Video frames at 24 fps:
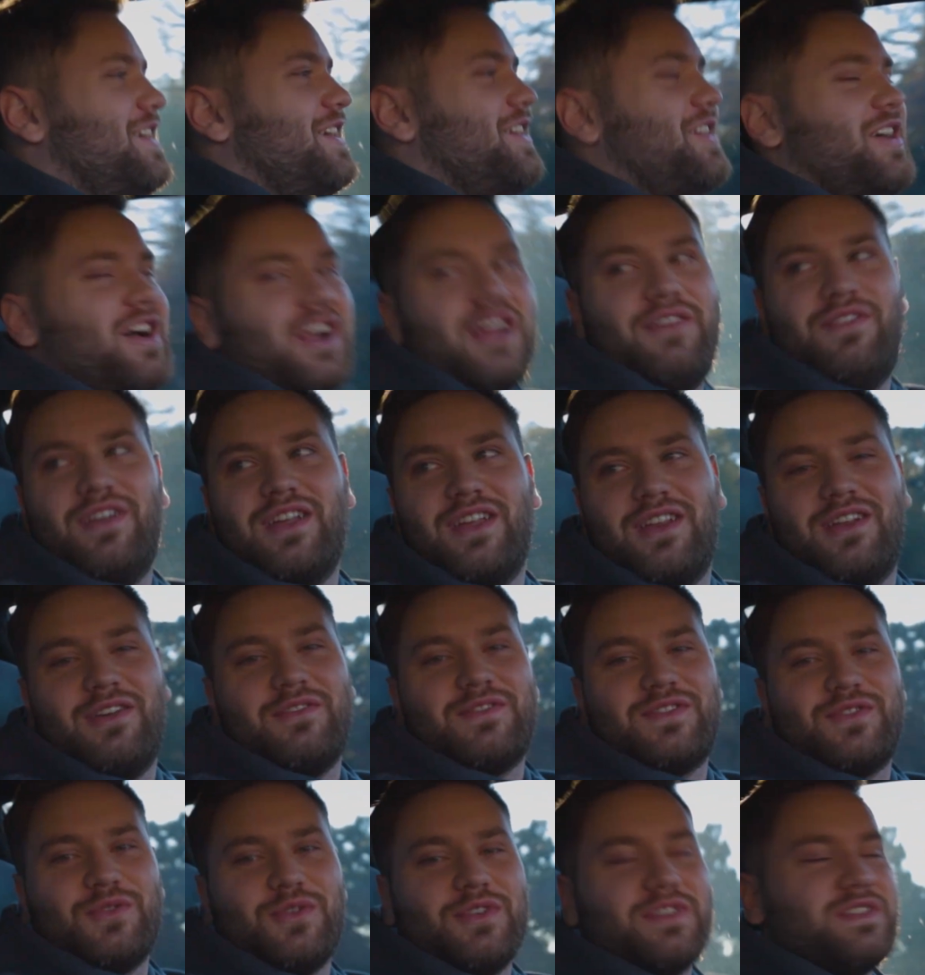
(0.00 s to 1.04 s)
not having enough
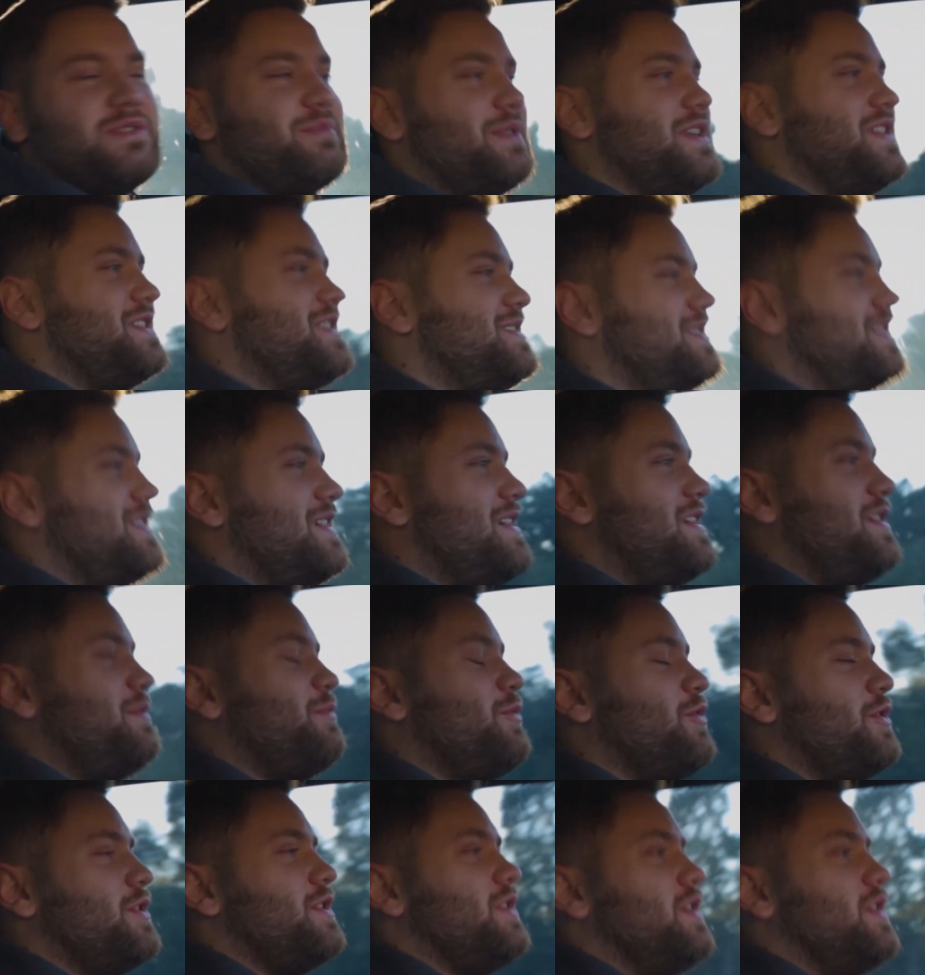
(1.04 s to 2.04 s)
storage space anymore.